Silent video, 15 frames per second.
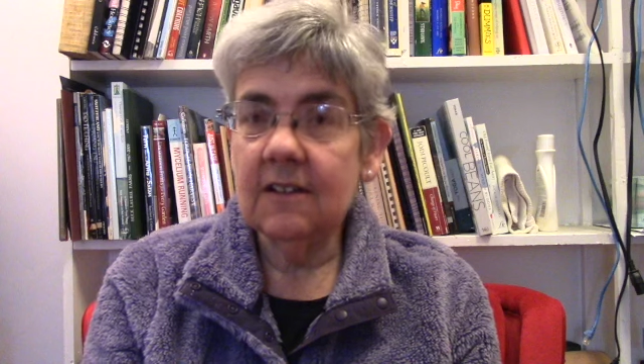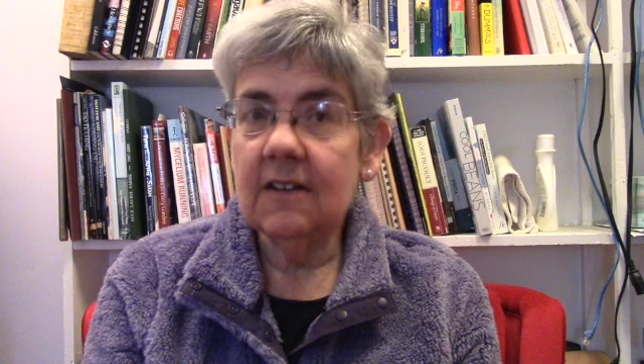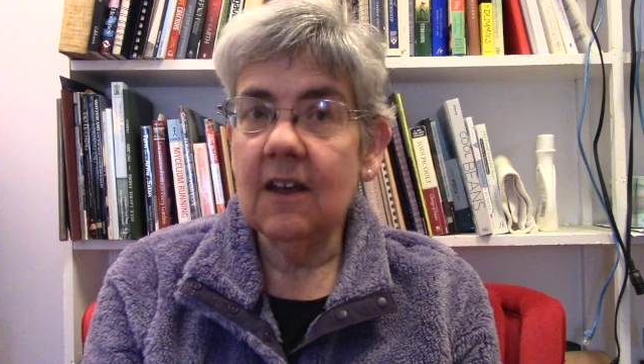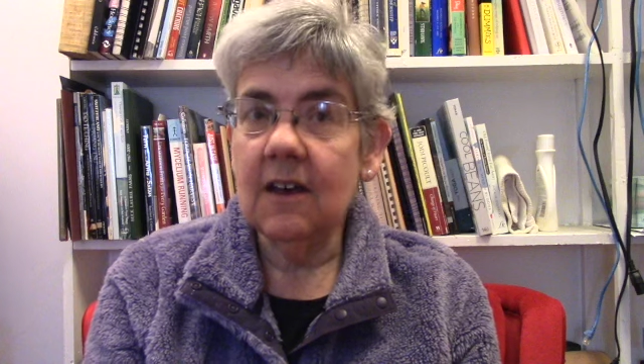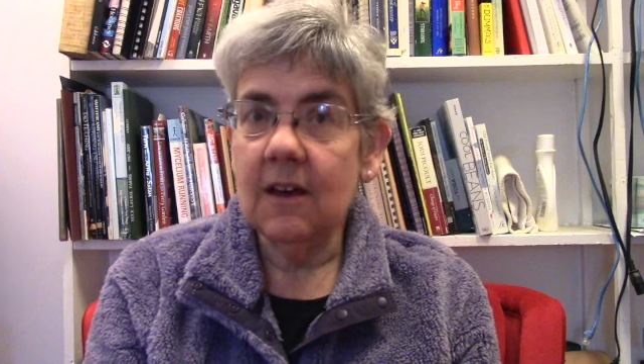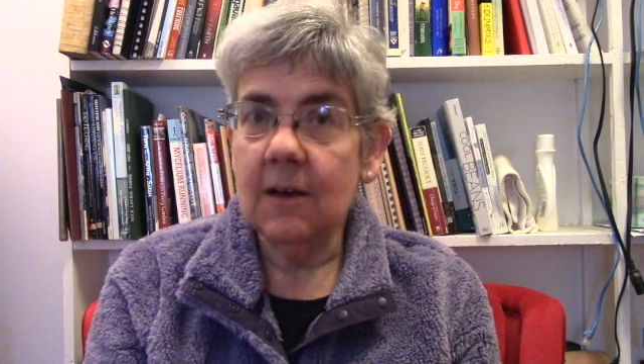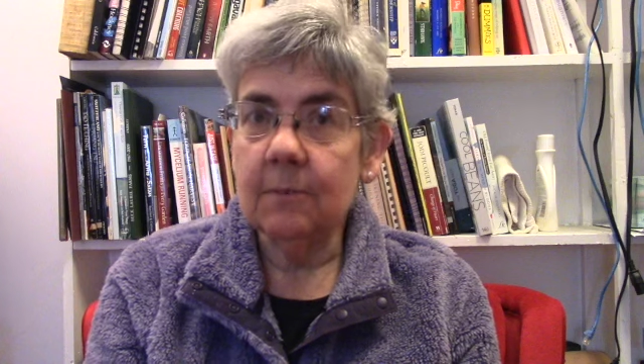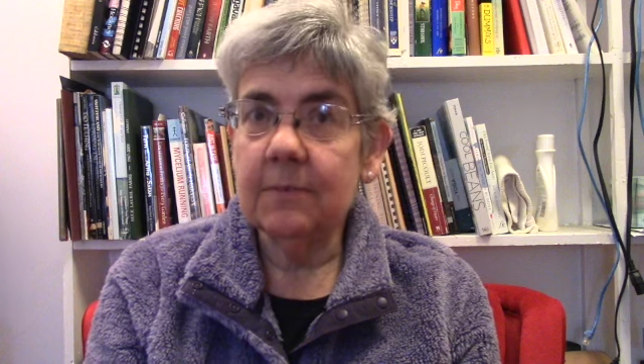
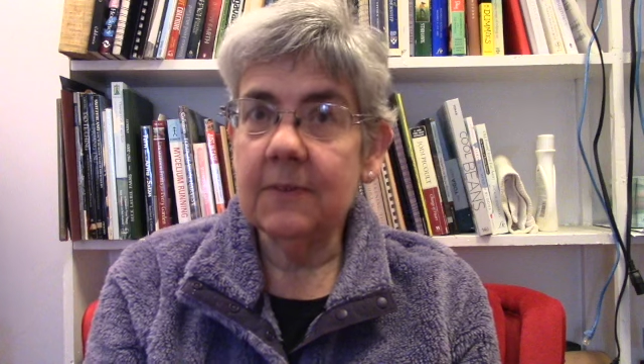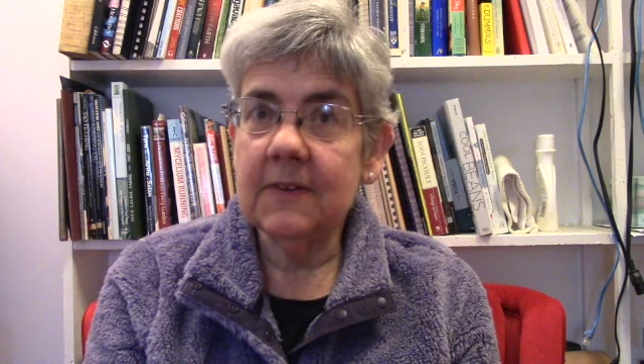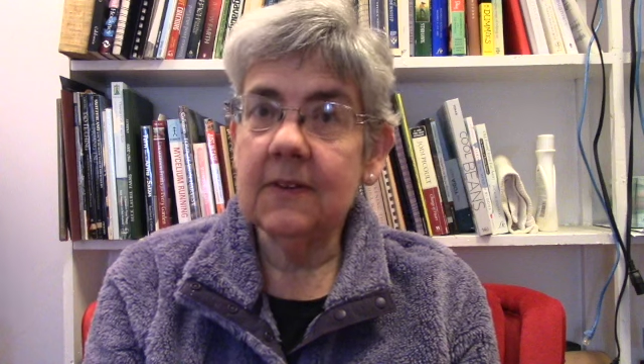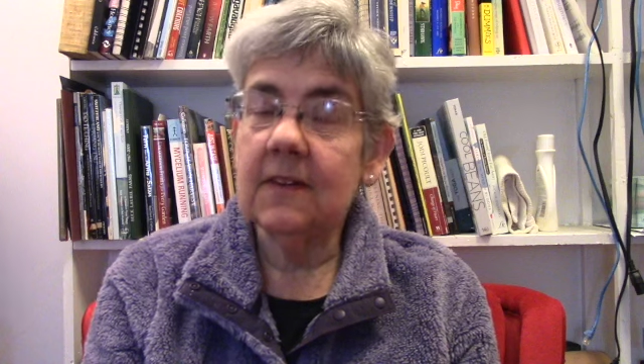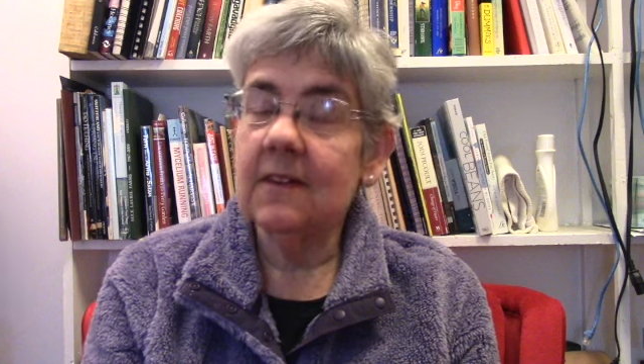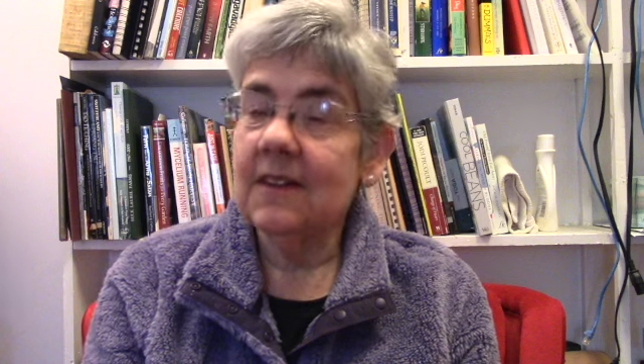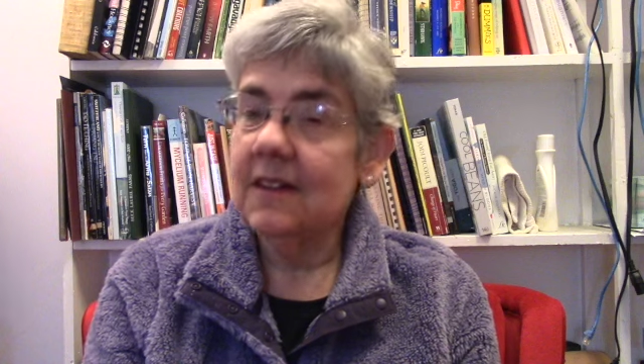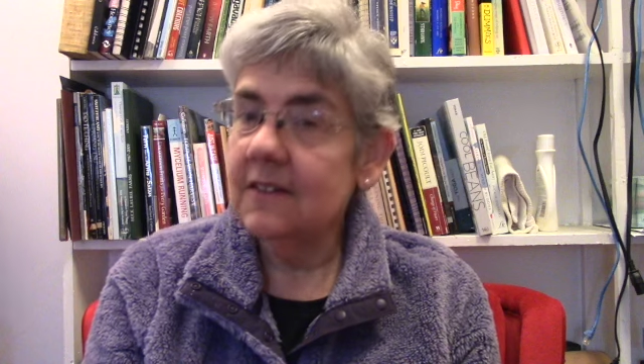cups,
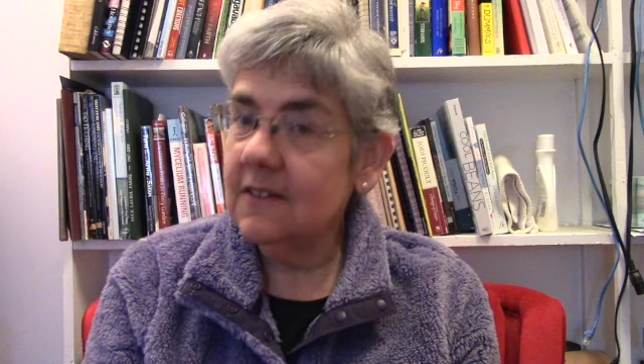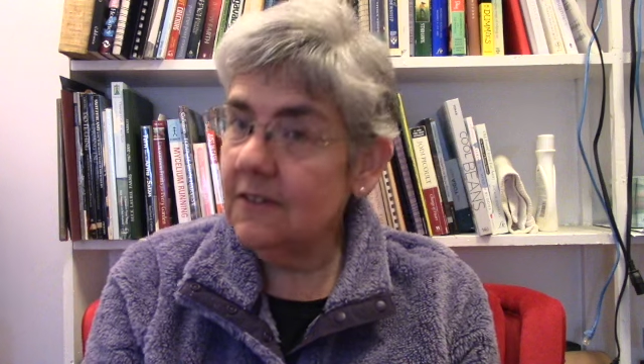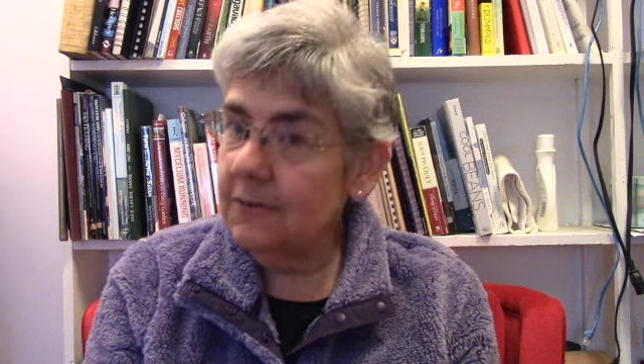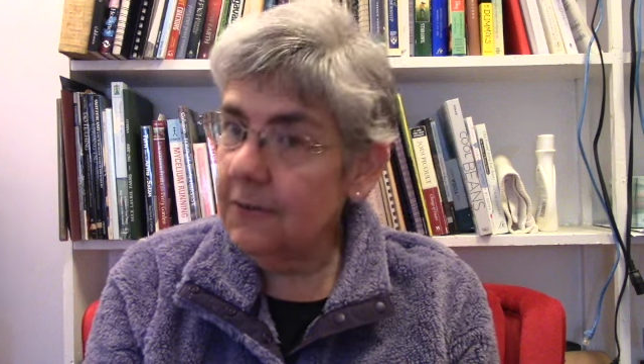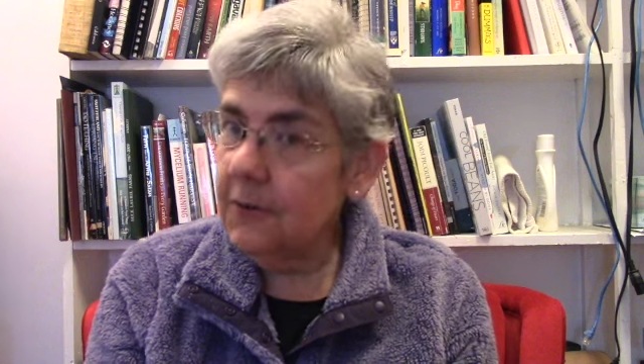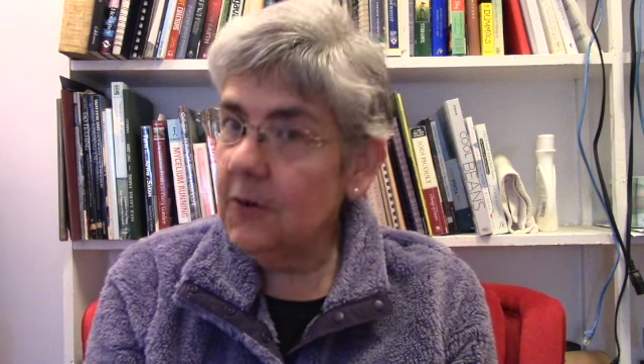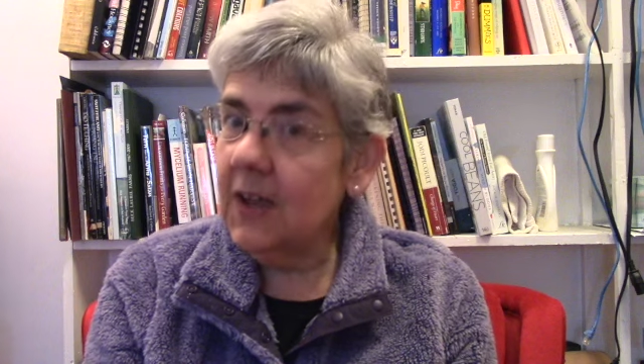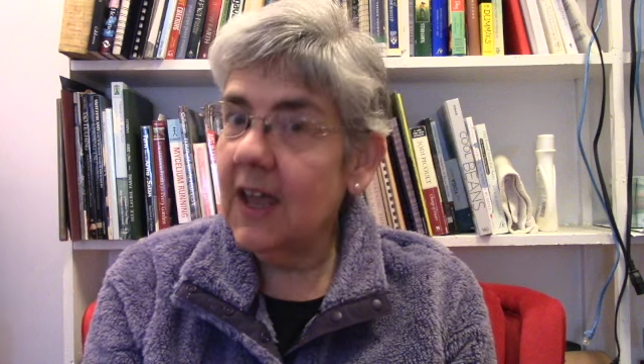and that's a
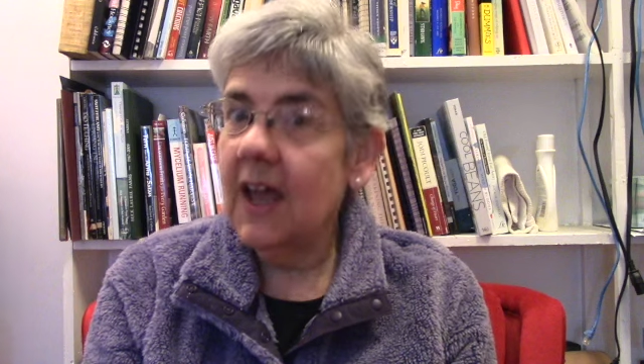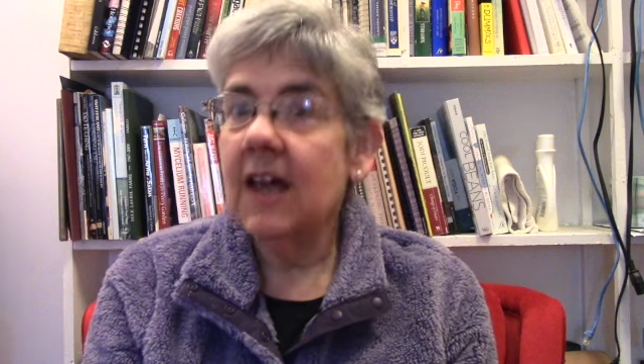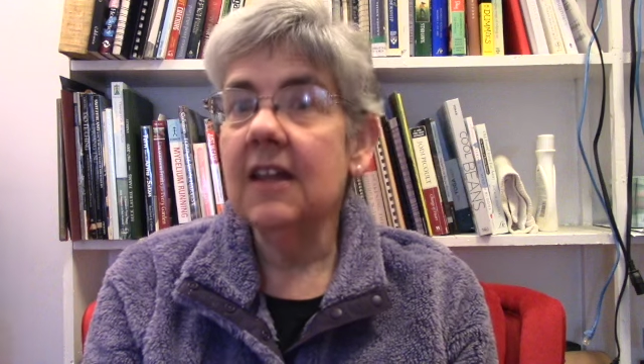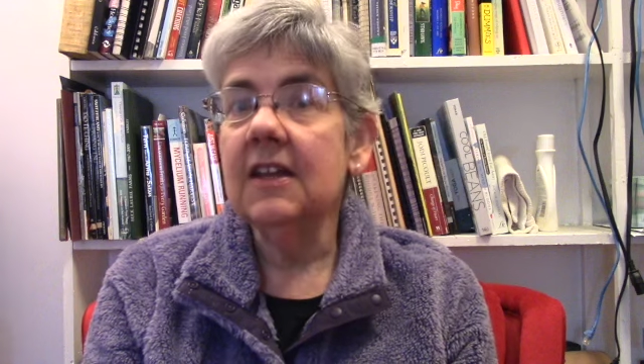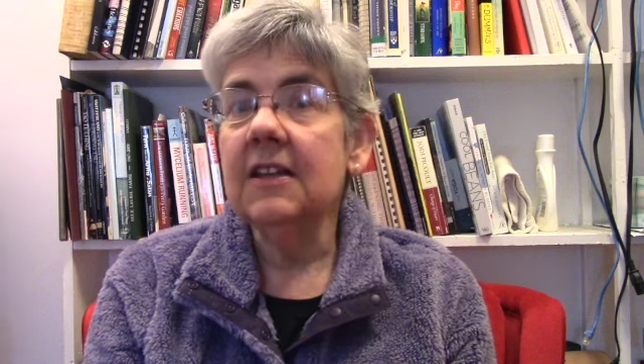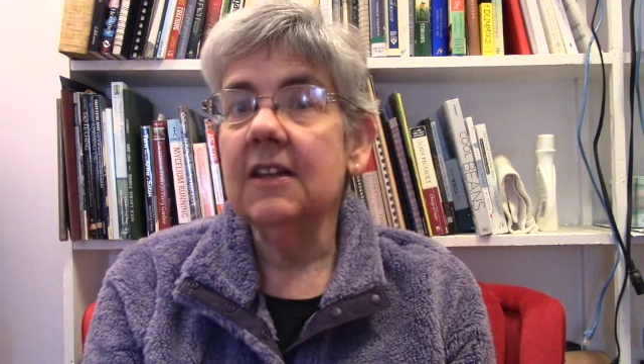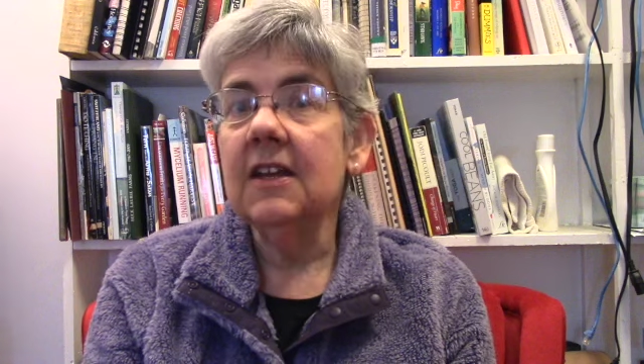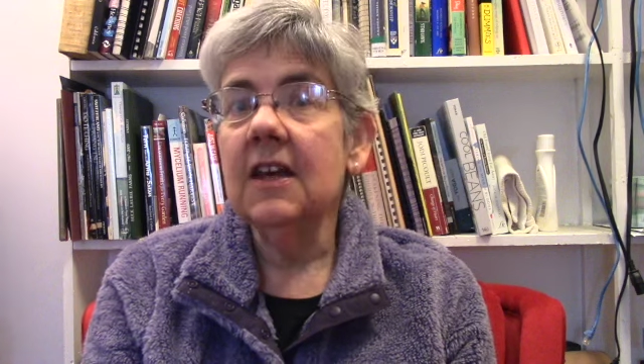full
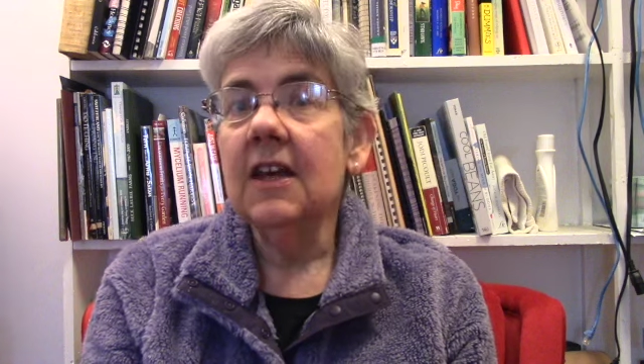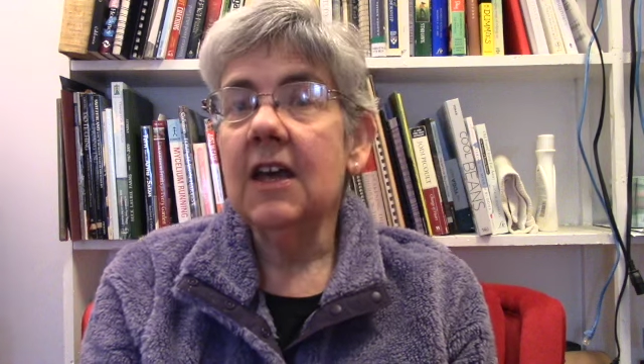gallon,